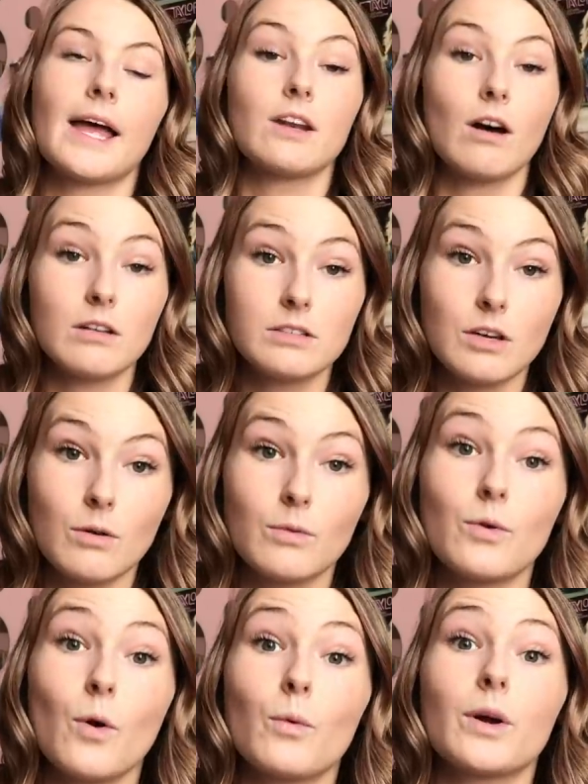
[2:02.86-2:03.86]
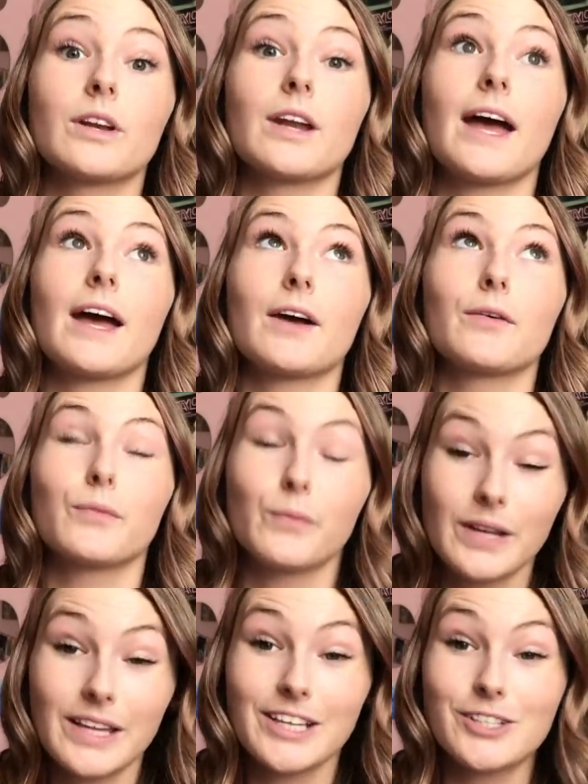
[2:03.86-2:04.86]
And also, no one
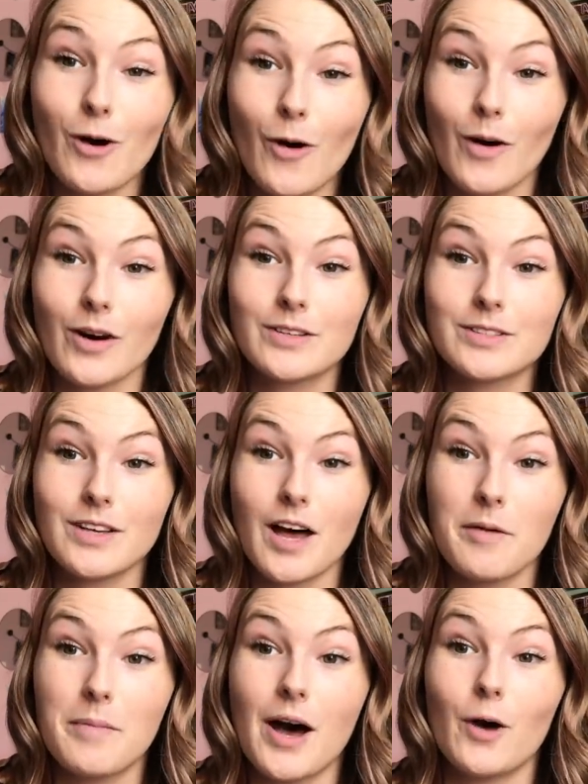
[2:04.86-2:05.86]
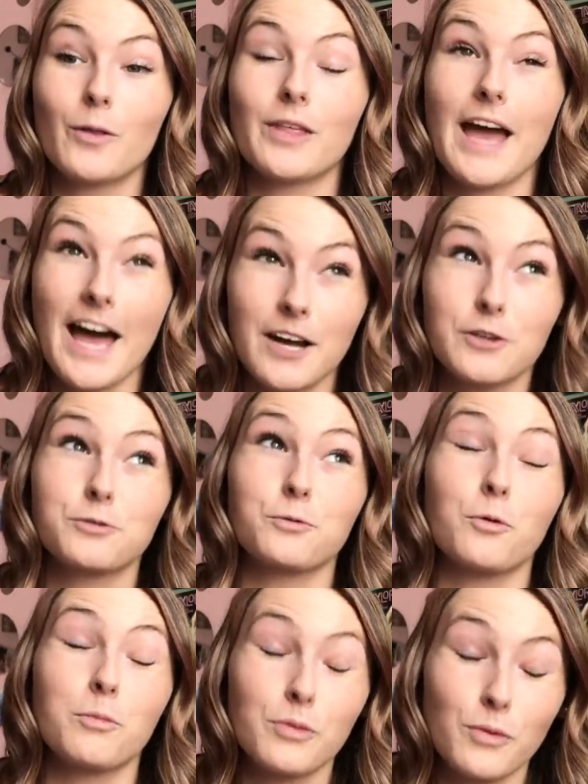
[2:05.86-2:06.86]
really talks about the
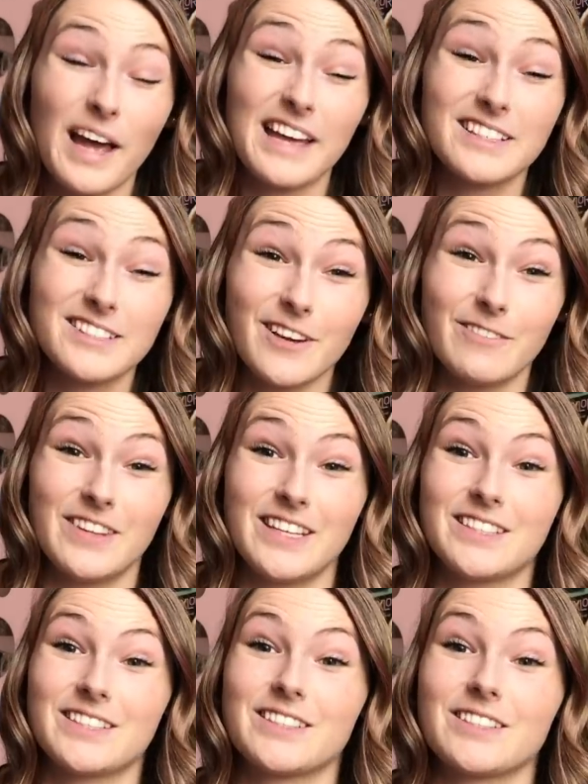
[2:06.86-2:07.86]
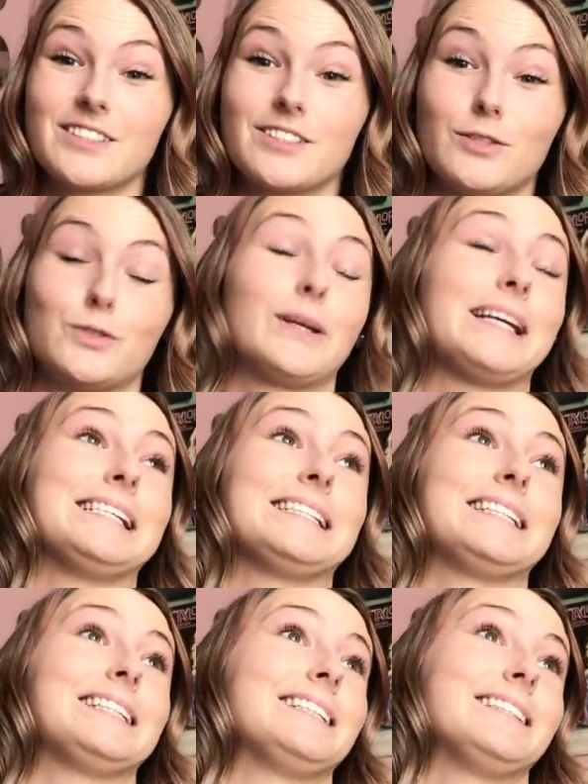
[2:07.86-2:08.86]
actual price of this
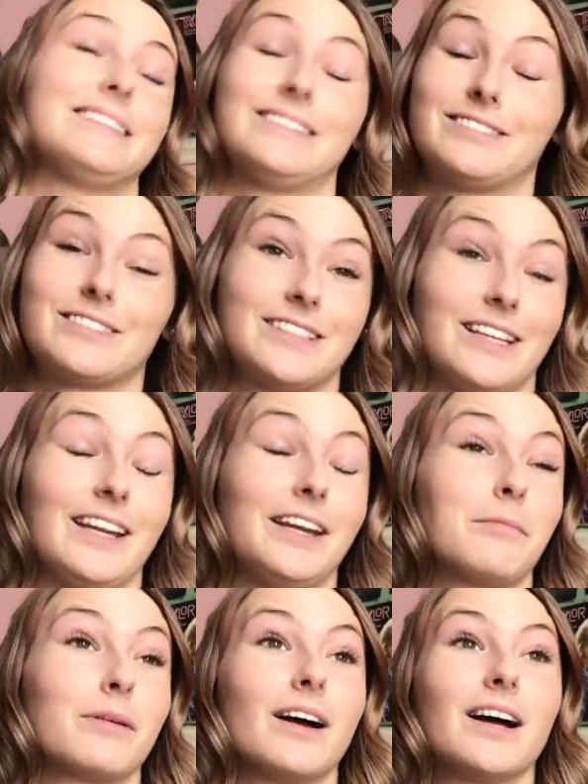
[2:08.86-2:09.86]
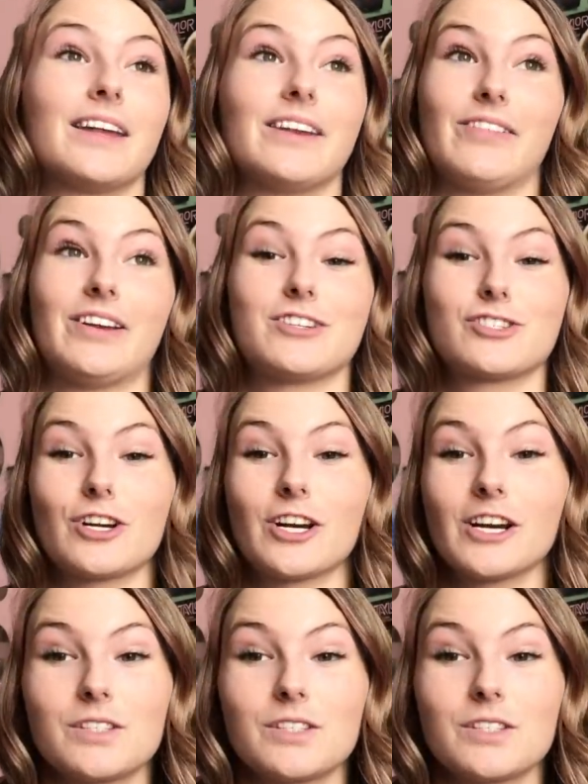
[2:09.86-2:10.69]
crazy study abroad adventure.